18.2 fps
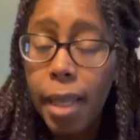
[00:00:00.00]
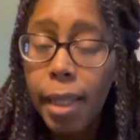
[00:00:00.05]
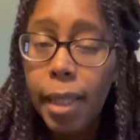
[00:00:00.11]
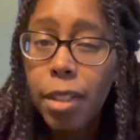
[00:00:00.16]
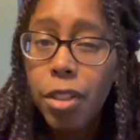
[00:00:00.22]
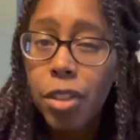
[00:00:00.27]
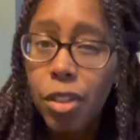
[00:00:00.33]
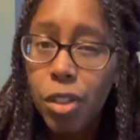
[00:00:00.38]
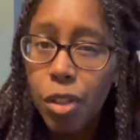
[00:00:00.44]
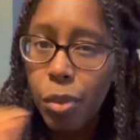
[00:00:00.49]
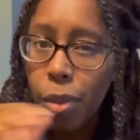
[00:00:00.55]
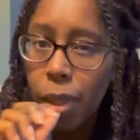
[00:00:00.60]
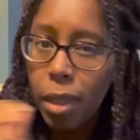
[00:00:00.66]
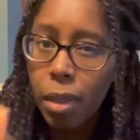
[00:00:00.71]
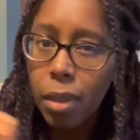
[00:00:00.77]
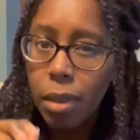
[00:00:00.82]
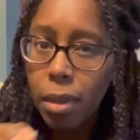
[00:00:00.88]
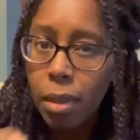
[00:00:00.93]
Like just do
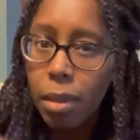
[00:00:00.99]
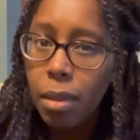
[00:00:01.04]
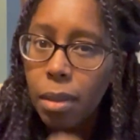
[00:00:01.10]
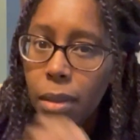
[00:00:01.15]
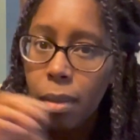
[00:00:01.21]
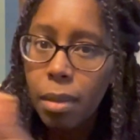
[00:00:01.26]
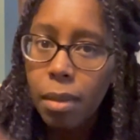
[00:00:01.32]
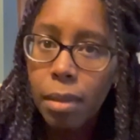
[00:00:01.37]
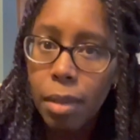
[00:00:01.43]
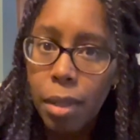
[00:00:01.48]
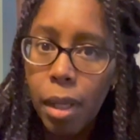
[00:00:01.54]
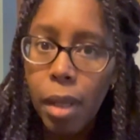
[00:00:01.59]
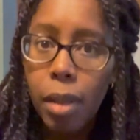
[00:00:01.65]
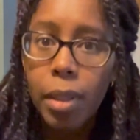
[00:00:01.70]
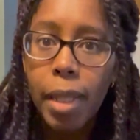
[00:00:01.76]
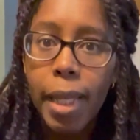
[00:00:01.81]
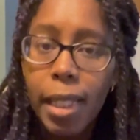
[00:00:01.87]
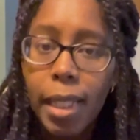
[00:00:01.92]
little, you know,
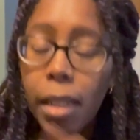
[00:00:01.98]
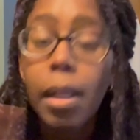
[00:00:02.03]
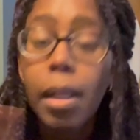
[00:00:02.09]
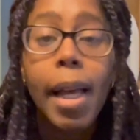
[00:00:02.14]
like little